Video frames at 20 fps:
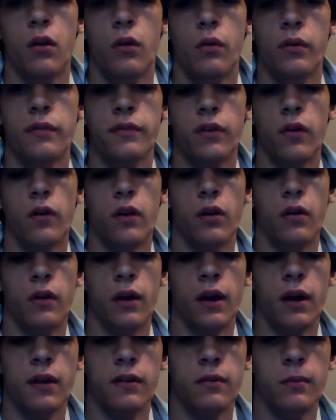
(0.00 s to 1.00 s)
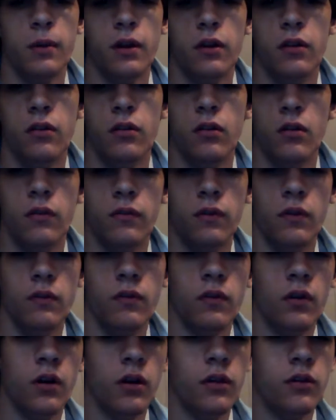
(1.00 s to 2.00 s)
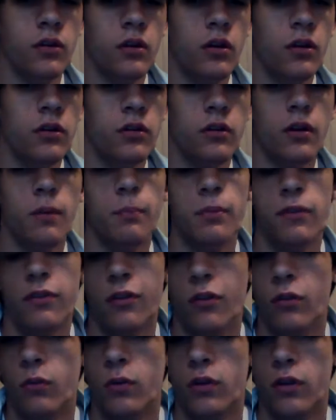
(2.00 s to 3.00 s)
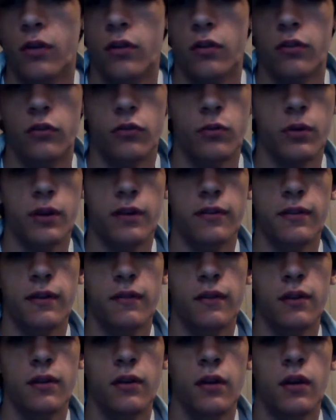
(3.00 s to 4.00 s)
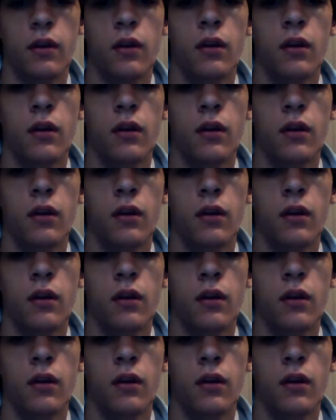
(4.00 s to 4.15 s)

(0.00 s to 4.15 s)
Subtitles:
What's going on, guys? I'm here to do a review for Hunter x Hunter episode 127.